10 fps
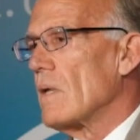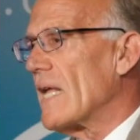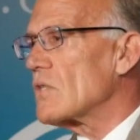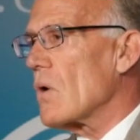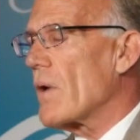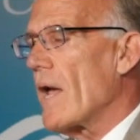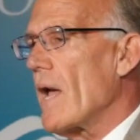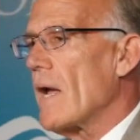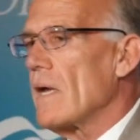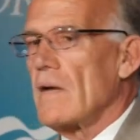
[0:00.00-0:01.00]
And that's
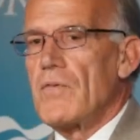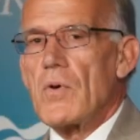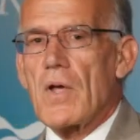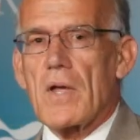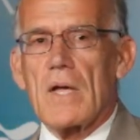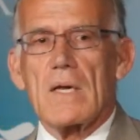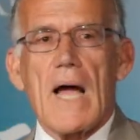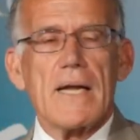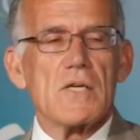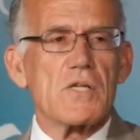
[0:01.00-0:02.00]
okay if you can get
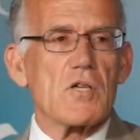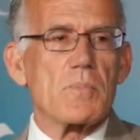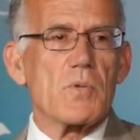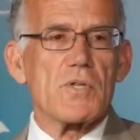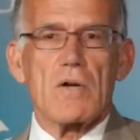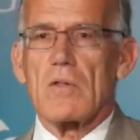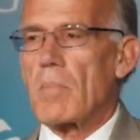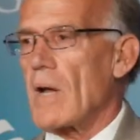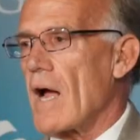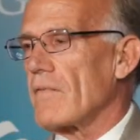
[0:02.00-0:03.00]
96% of the
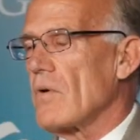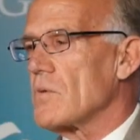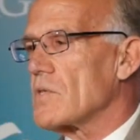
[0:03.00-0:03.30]
black vote,